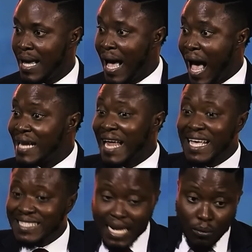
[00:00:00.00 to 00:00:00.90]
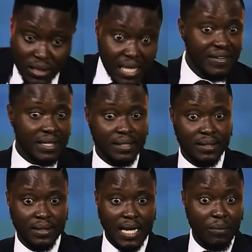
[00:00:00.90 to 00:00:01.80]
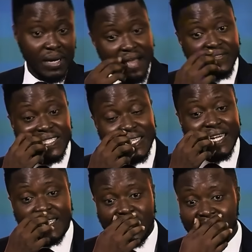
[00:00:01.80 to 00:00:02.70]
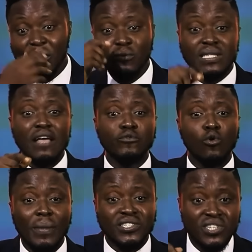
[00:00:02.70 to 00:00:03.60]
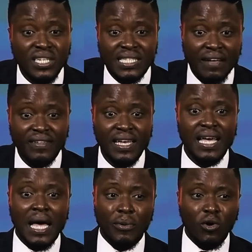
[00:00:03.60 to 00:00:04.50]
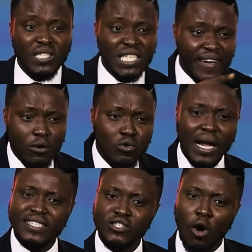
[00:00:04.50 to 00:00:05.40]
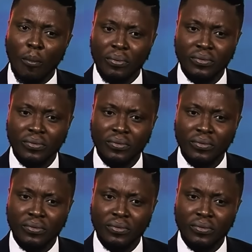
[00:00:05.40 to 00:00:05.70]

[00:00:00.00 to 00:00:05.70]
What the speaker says: And I said I was leaving. And we left and started SLC. And when it was time to come and train the staff, because he's very good at his job,